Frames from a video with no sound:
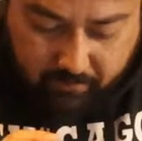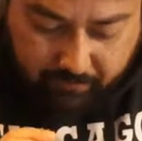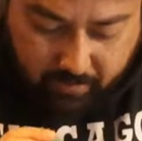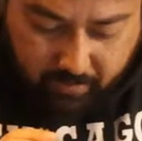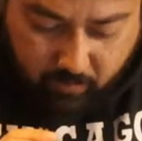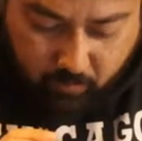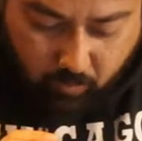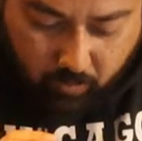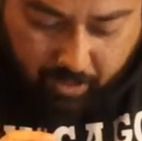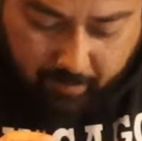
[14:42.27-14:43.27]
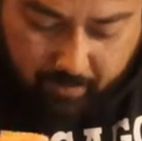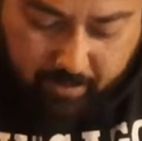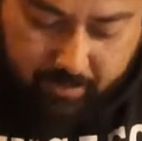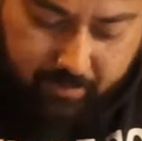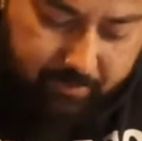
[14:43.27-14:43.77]

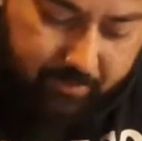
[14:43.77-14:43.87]
Warhammer,